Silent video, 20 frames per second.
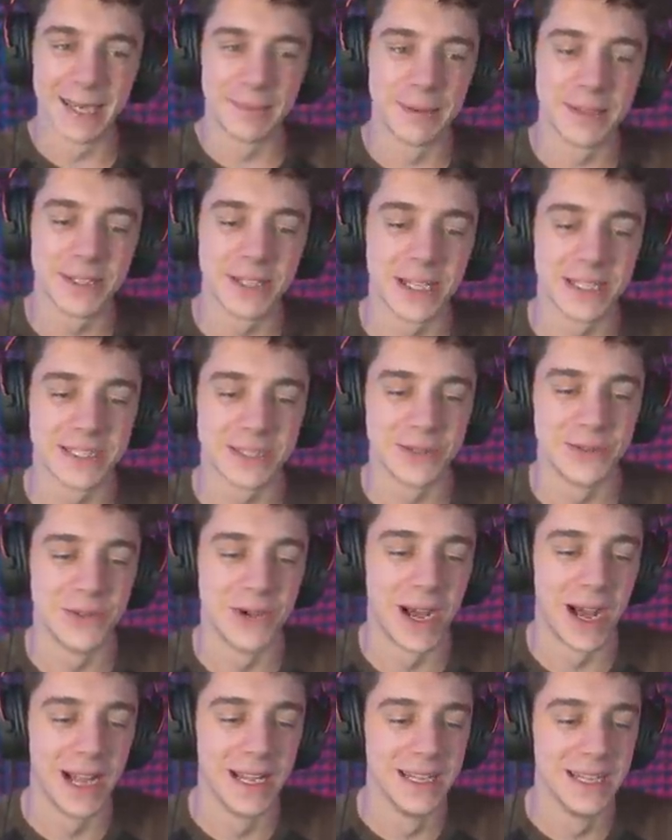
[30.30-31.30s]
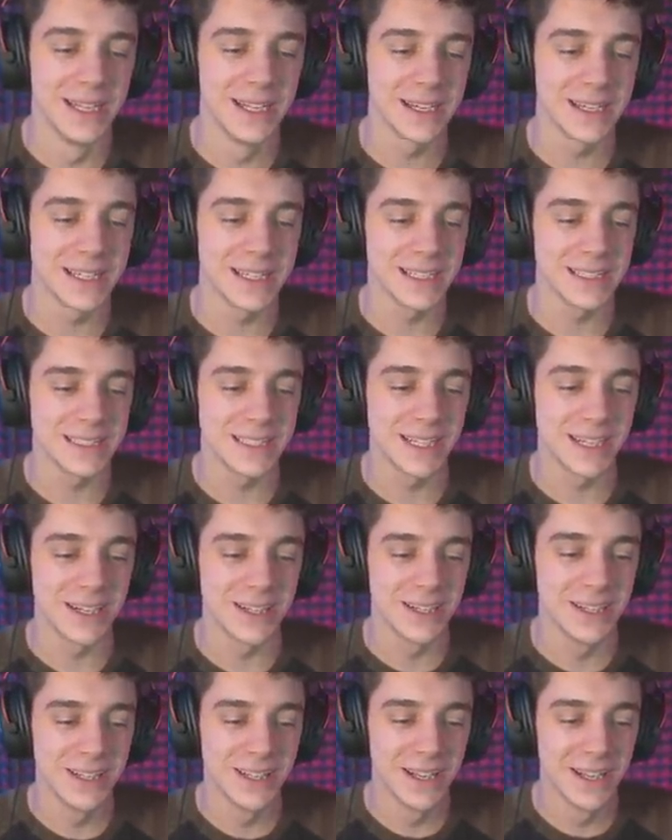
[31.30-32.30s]
double click to run. Look at his
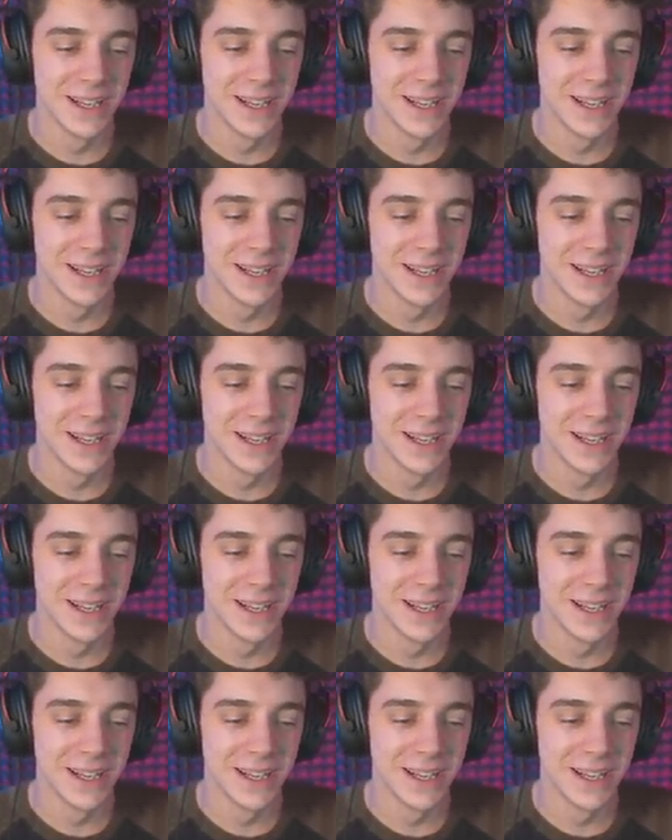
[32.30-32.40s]
little...